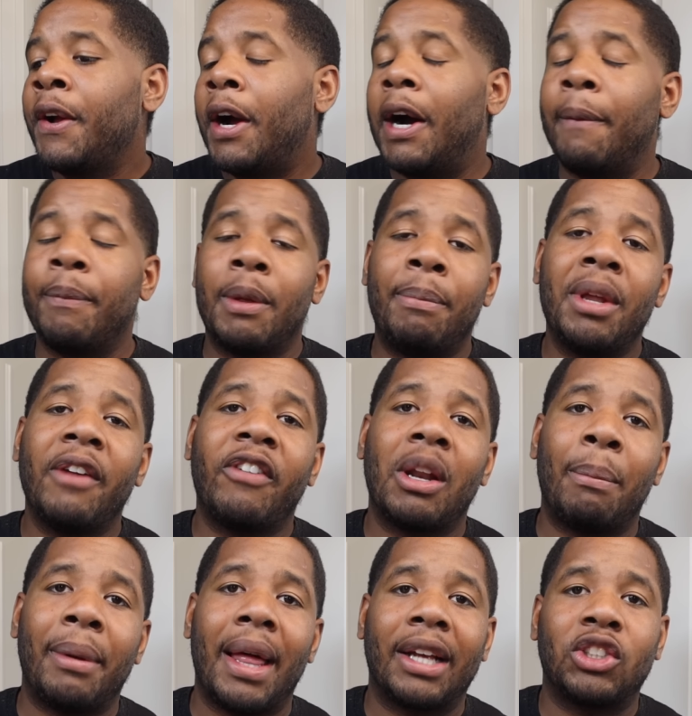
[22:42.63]
The benefit
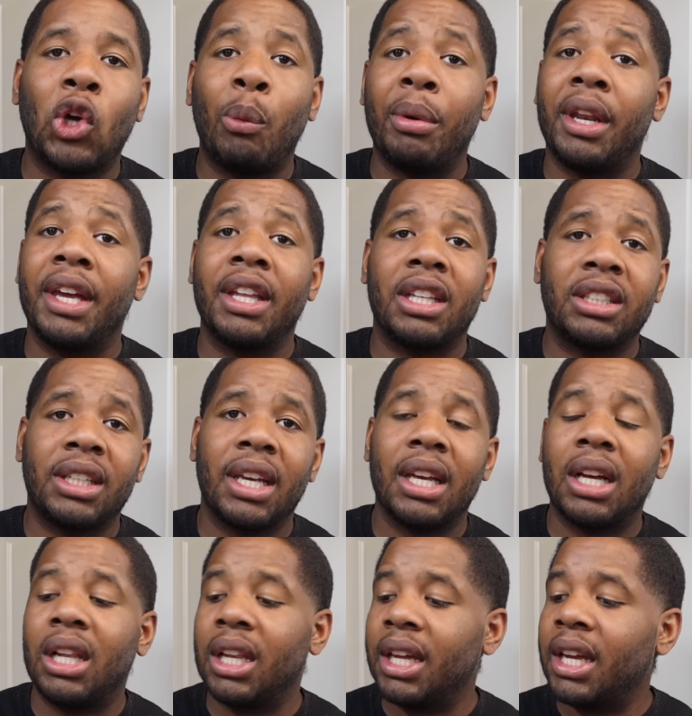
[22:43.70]
of black soap is to get the skin
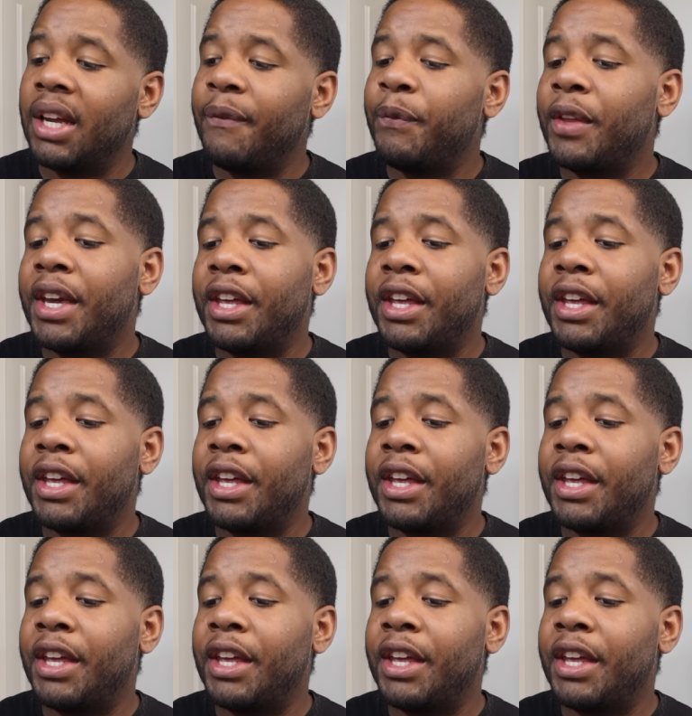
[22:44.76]
clean.